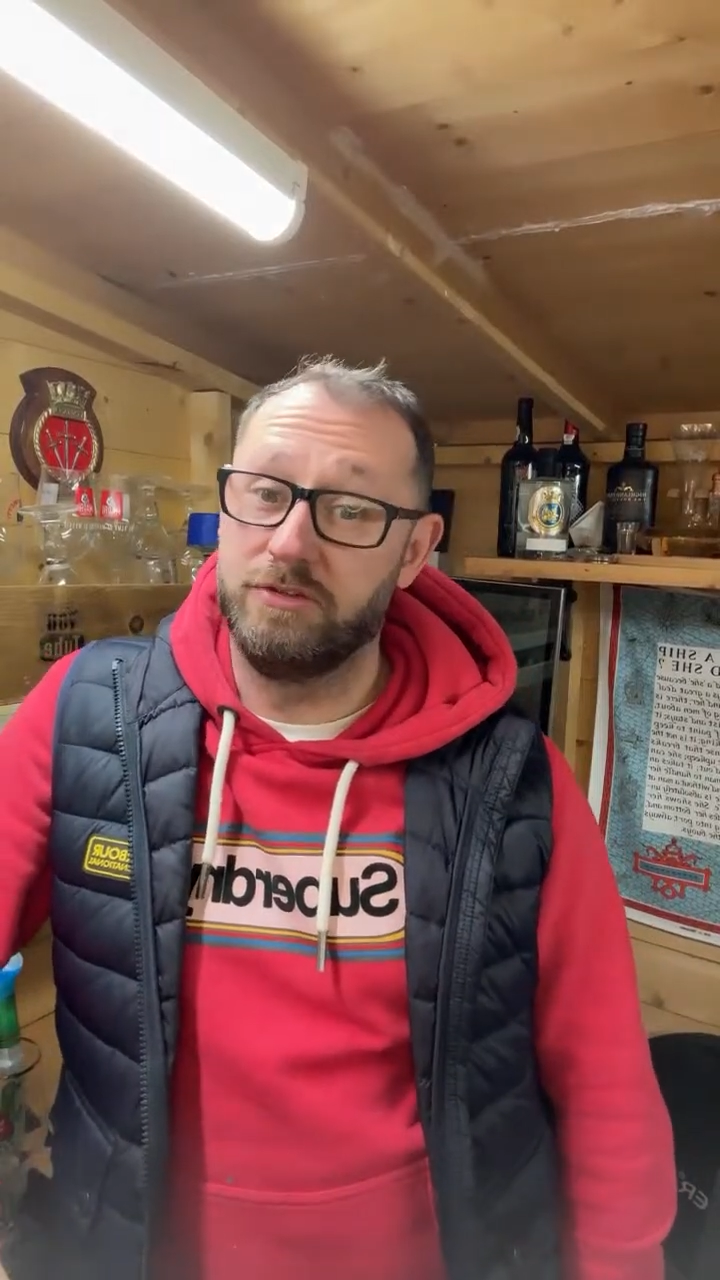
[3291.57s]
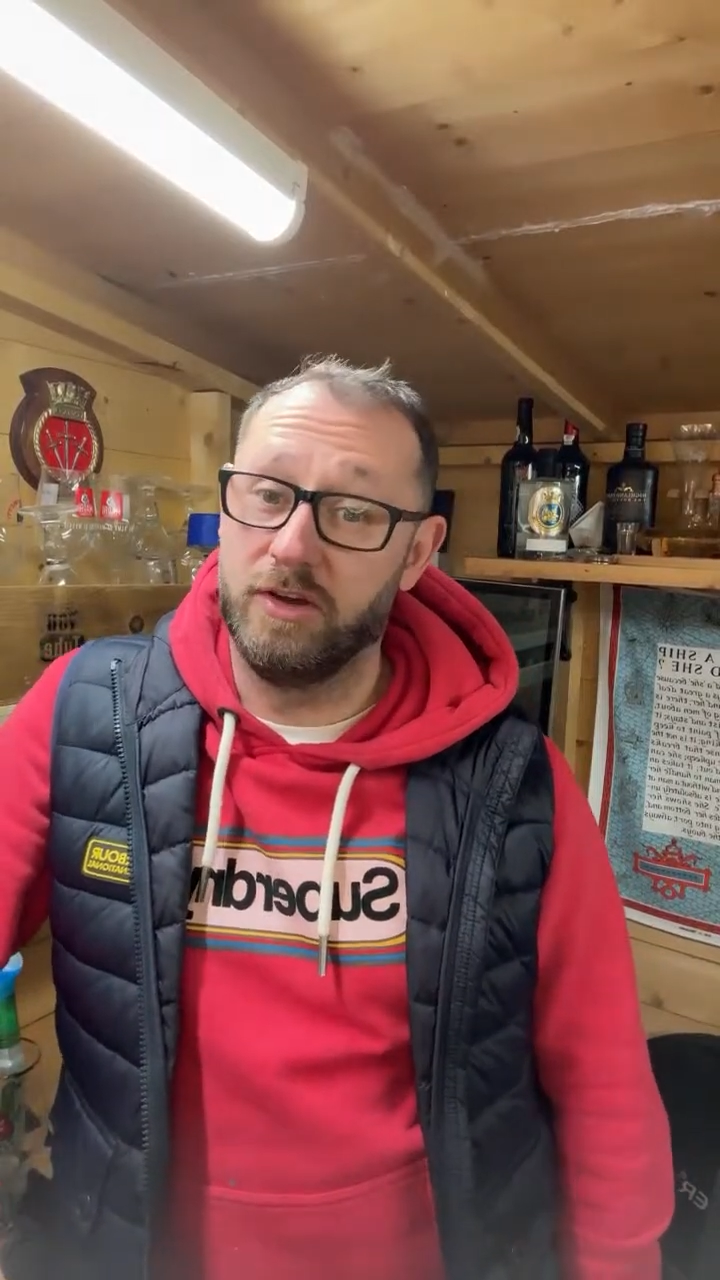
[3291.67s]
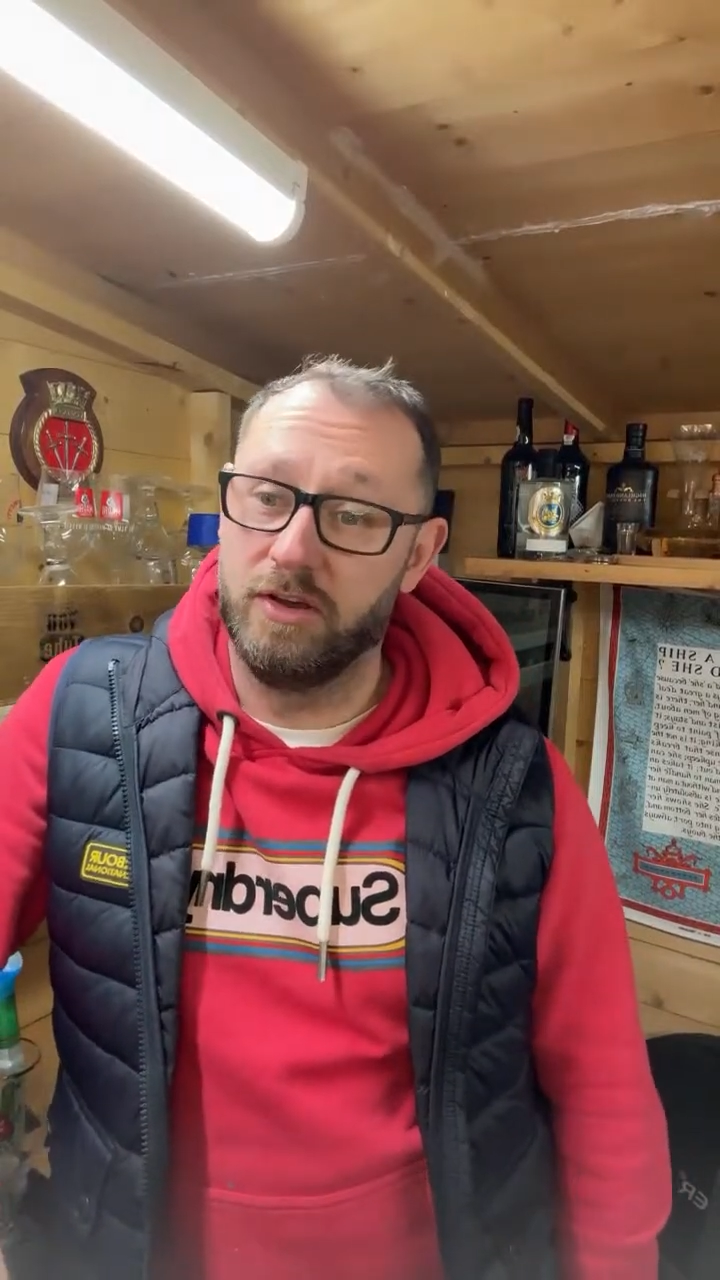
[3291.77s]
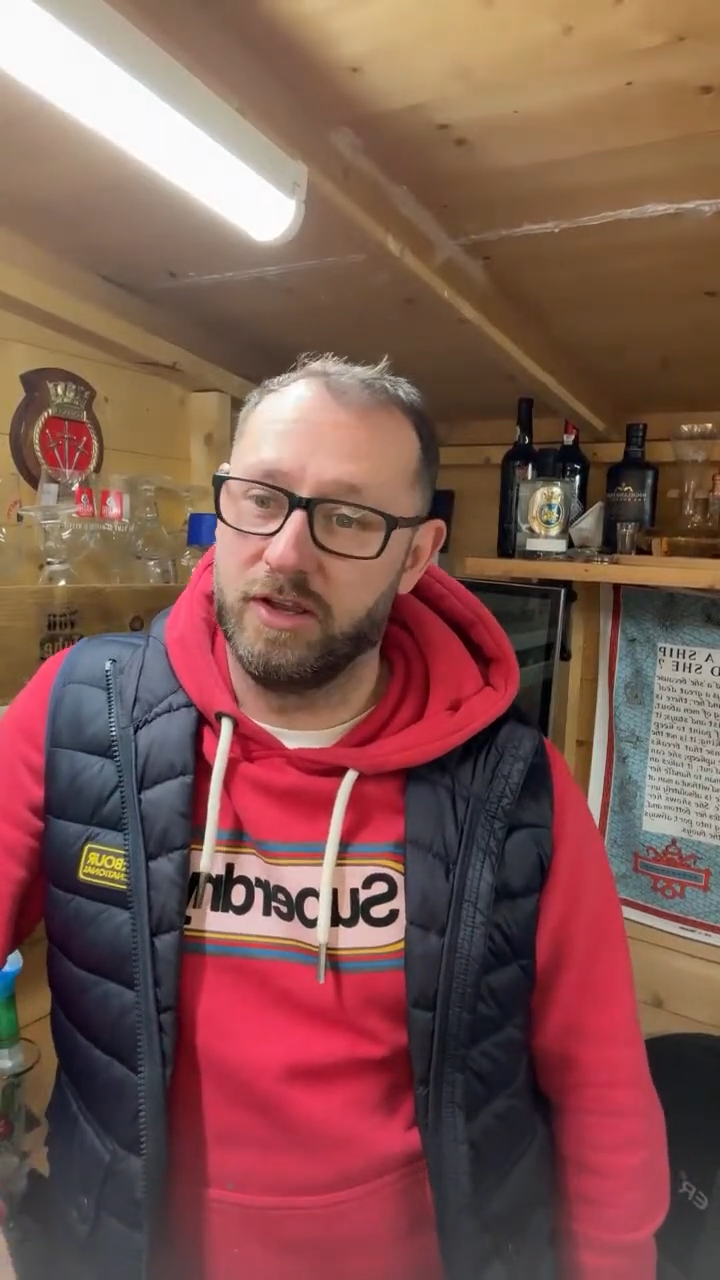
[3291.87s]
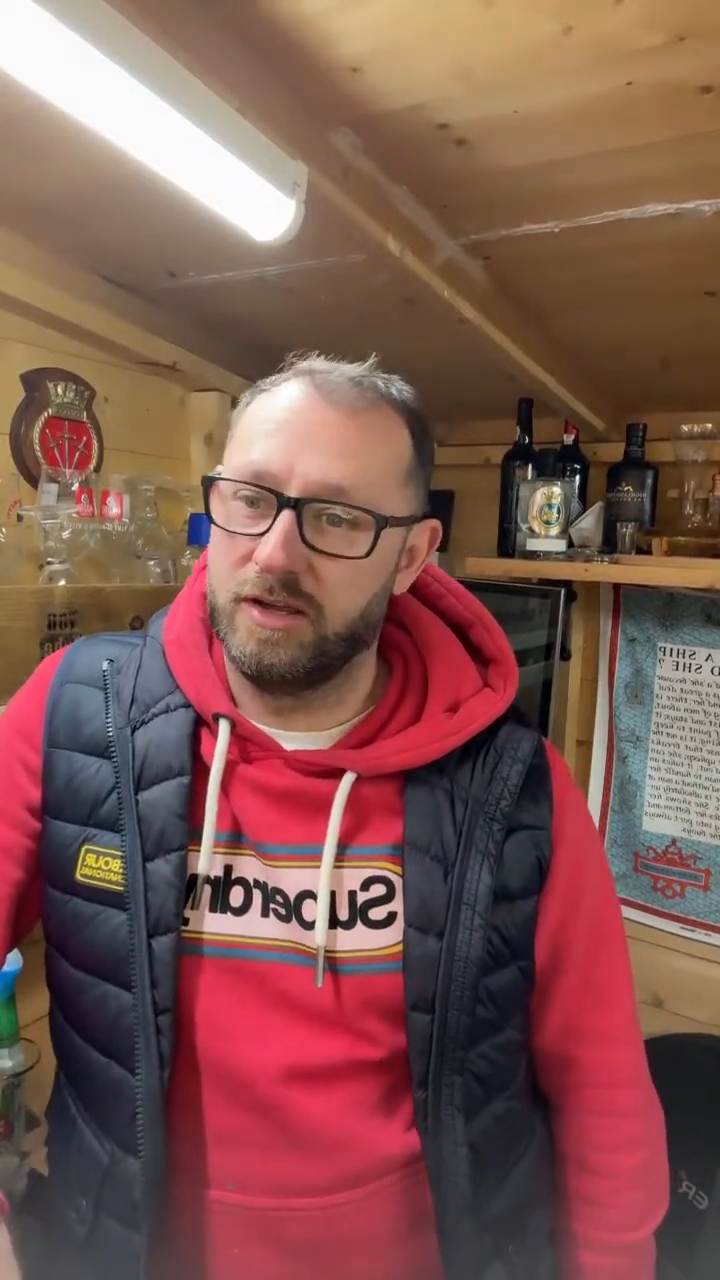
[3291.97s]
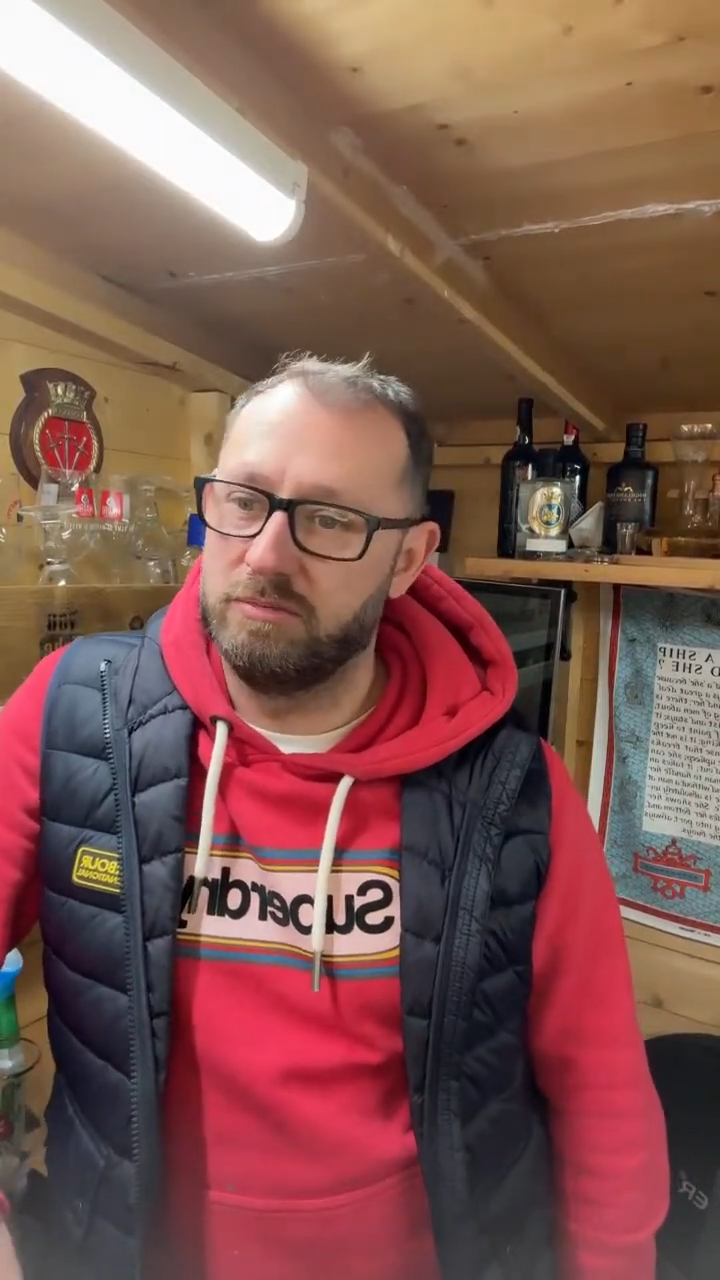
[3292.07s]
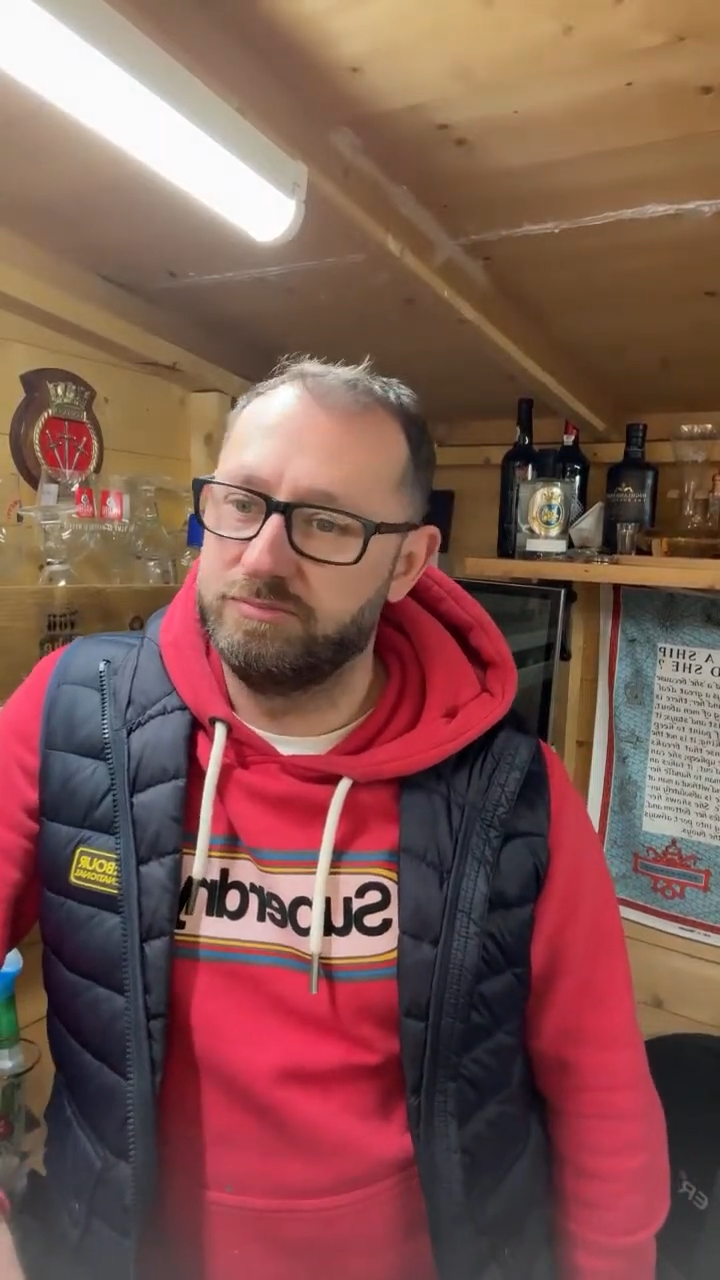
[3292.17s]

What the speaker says: failure.